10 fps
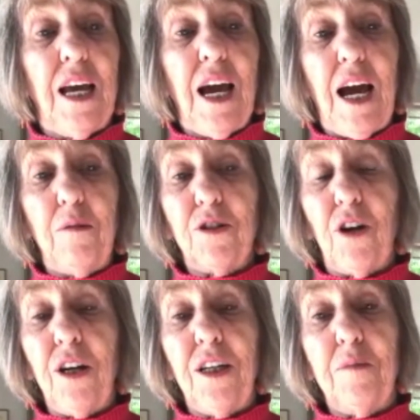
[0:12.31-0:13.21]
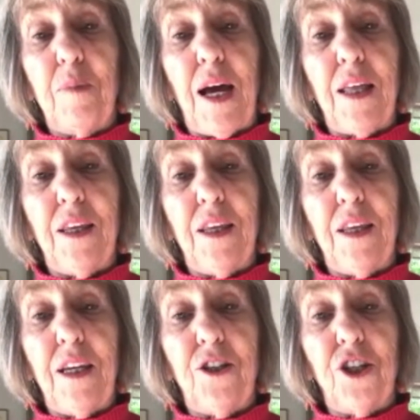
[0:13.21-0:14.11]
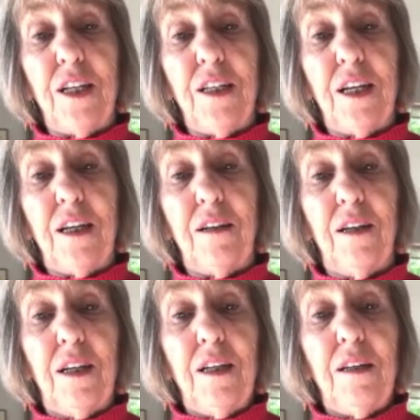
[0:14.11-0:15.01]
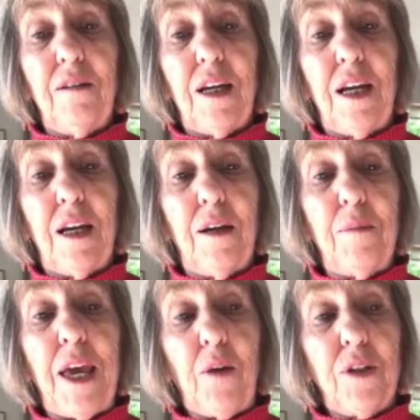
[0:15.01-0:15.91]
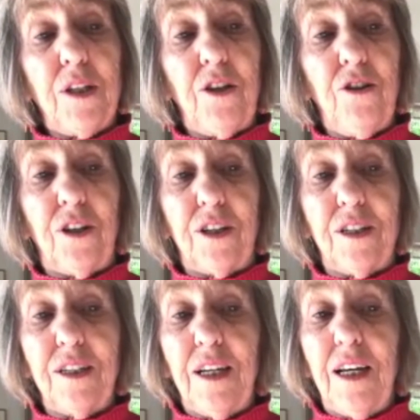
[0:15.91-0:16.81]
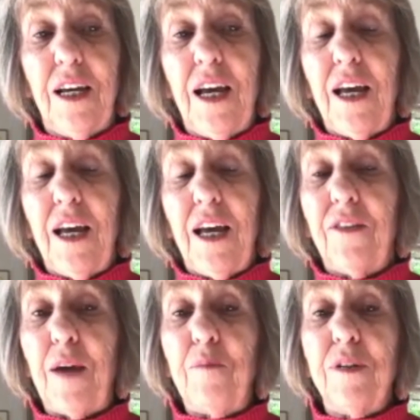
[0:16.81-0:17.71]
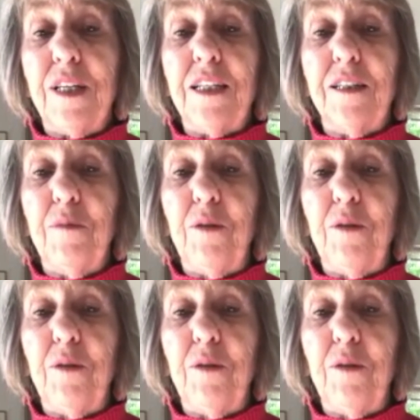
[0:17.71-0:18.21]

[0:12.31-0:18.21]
I was honored by the Gender Equity Unit. They presented me with a